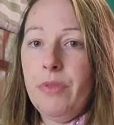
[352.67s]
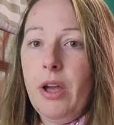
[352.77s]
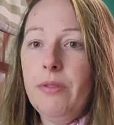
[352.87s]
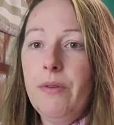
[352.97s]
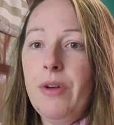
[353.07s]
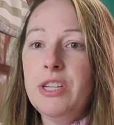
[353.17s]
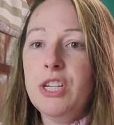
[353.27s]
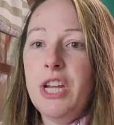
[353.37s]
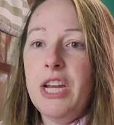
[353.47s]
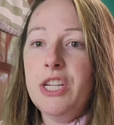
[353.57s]
of the
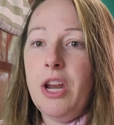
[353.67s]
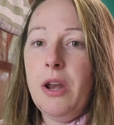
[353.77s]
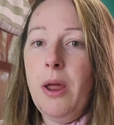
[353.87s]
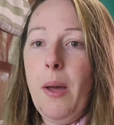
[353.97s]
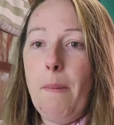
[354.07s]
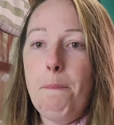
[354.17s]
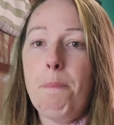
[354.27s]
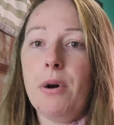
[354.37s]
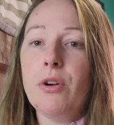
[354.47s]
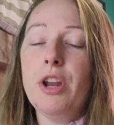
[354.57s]
vegetation
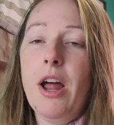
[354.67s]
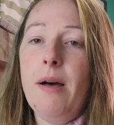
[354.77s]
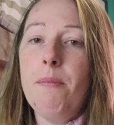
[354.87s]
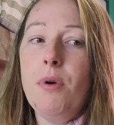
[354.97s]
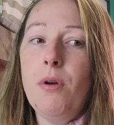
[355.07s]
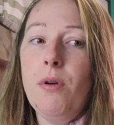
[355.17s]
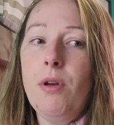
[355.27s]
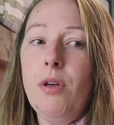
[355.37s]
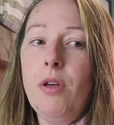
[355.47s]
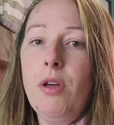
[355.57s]
and burn it up,
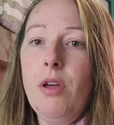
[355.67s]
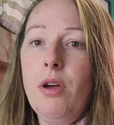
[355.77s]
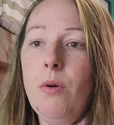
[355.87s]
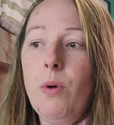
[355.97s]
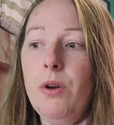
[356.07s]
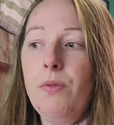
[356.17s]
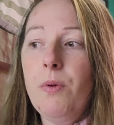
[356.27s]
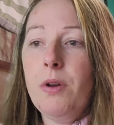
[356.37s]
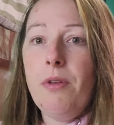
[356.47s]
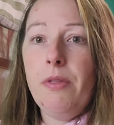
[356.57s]
one
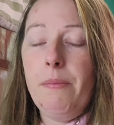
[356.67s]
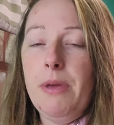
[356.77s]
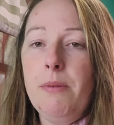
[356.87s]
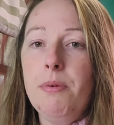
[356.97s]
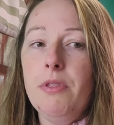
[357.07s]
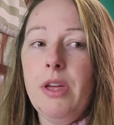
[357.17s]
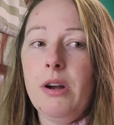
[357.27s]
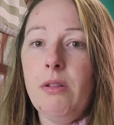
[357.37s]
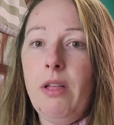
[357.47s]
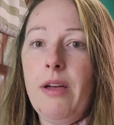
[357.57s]
fourth of the people that
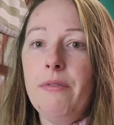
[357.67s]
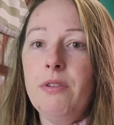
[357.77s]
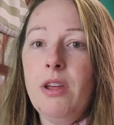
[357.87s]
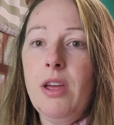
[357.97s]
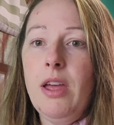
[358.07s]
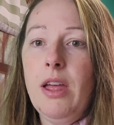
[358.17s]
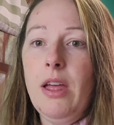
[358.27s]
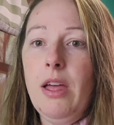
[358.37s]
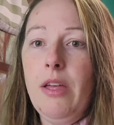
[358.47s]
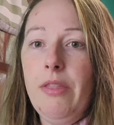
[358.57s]
are left
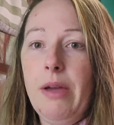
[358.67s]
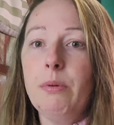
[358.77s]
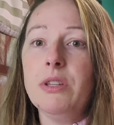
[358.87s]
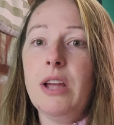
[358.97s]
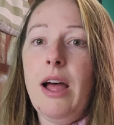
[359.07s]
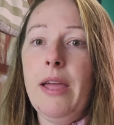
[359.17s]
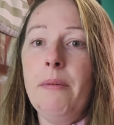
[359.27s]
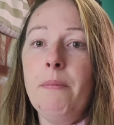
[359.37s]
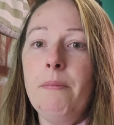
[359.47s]
they will die.